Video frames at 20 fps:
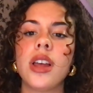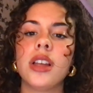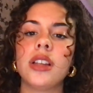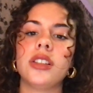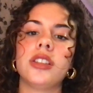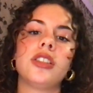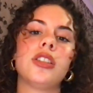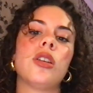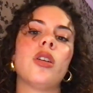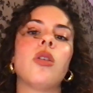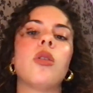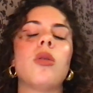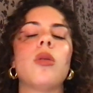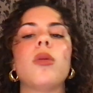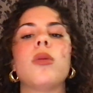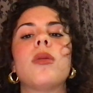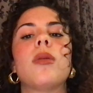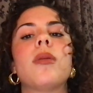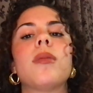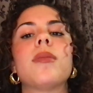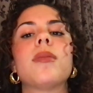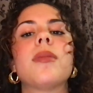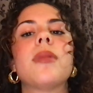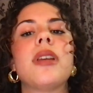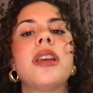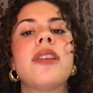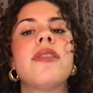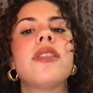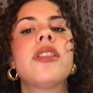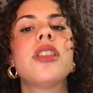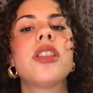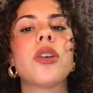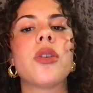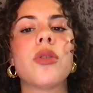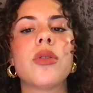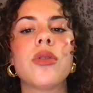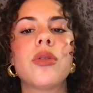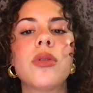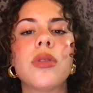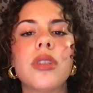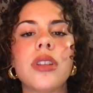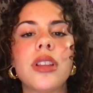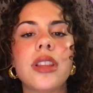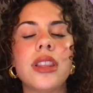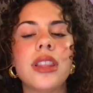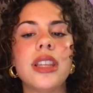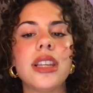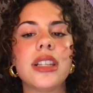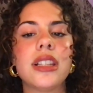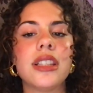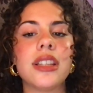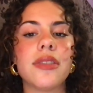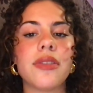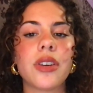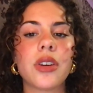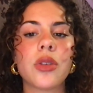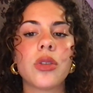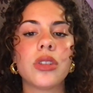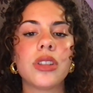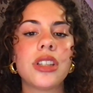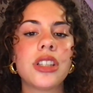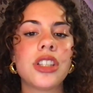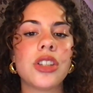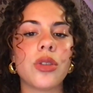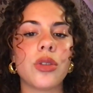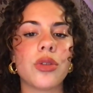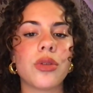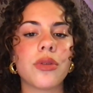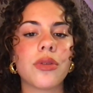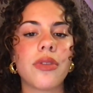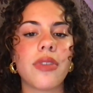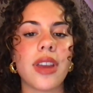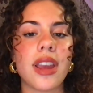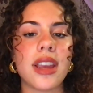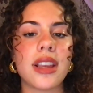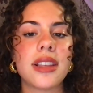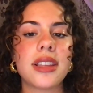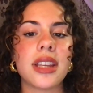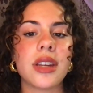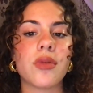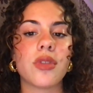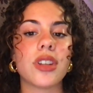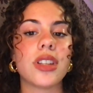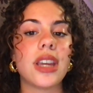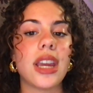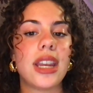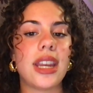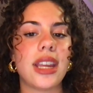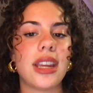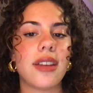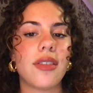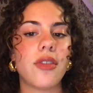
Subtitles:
So even though these difficulties children face in retaining